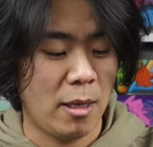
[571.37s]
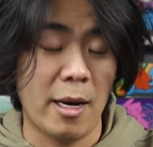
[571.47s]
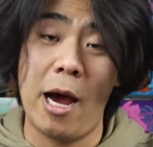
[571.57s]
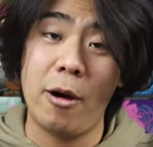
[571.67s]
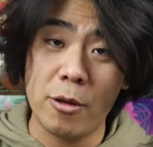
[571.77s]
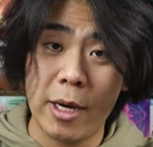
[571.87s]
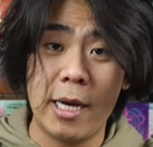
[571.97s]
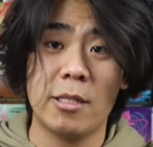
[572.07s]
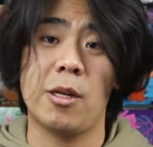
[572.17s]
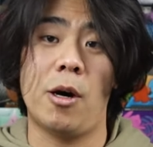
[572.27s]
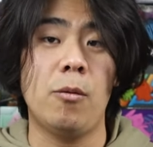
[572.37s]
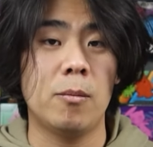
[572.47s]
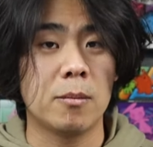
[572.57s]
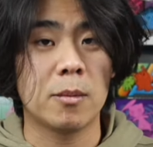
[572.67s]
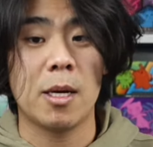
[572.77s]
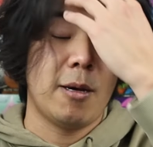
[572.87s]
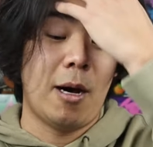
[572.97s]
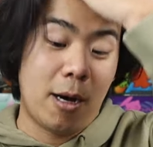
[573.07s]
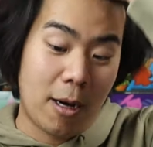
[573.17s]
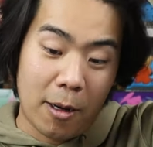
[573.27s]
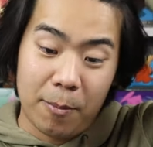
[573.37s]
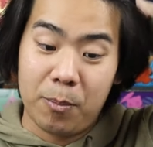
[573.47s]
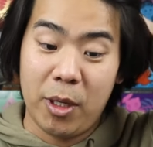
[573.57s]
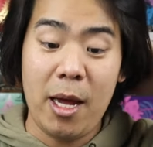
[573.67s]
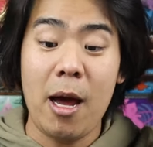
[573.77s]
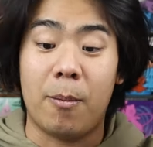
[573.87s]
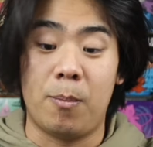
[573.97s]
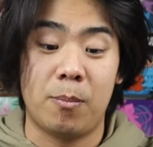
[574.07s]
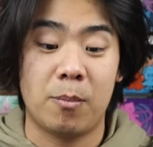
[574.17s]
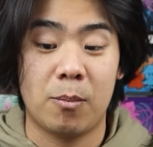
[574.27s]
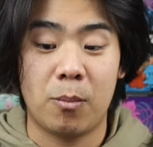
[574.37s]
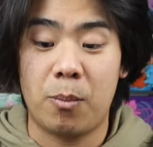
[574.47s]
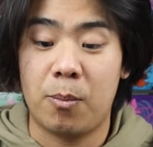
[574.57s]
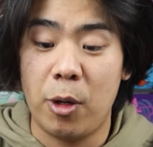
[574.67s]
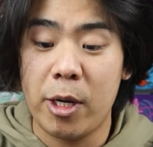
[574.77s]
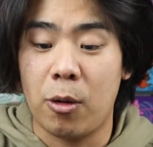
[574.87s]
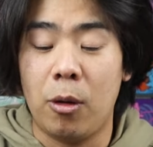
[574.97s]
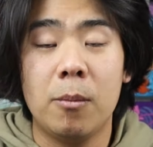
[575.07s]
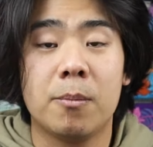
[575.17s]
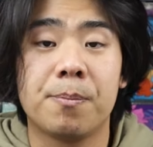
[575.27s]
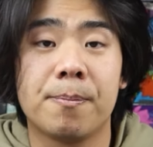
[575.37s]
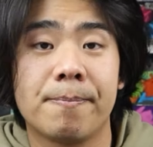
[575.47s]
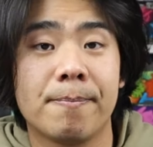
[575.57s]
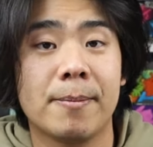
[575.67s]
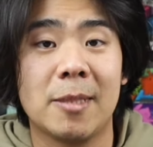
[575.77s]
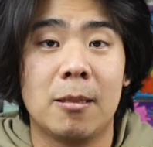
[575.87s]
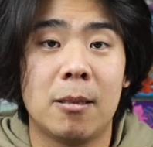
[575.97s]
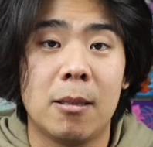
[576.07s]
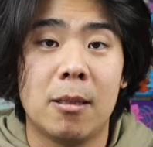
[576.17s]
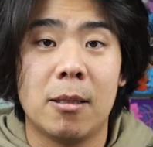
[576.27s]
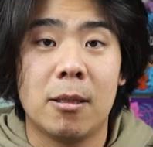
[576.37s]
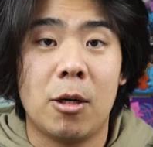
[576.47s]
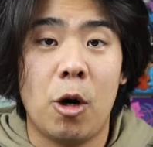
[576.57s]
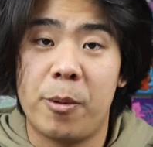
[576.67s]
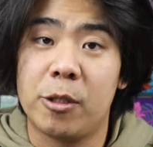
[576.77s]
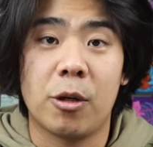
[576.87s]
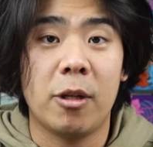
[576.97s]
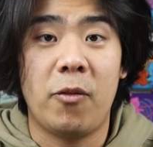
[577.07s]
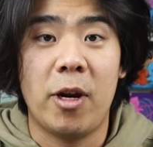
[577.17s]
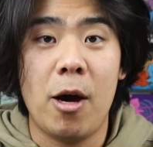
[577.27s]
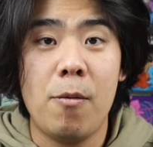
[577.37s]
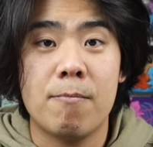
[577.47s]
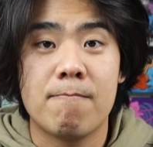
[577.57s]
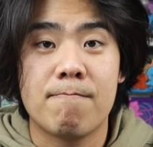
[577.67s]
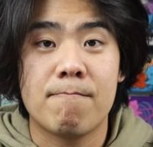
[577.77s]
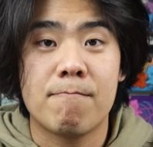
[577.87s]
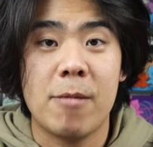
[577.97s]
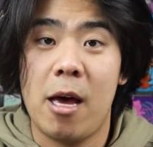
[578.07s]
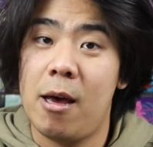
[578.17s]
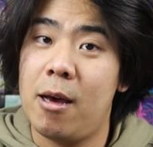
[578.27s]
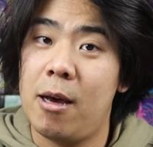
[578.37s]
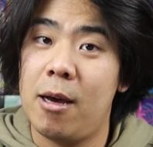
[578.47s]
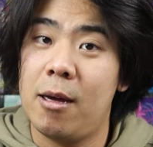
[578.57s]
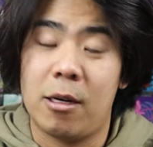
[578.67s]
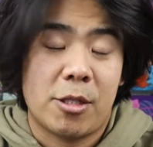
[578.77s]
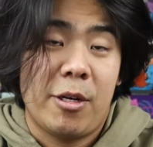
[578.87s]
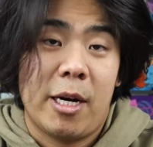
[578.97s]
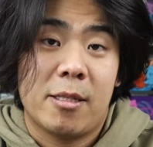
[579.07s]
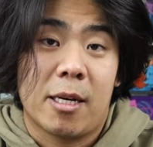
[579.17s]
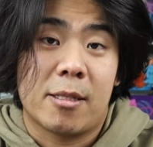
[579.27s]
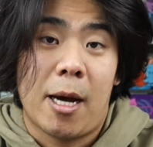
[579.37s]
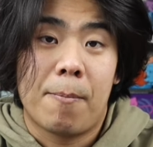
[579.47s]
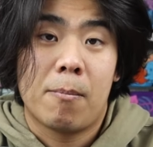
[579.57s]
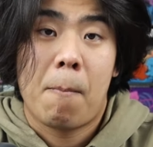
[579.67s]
Now you guys know. But yeah, pretty cool. Hope you enjoyed the video, and I'll see you guys next time.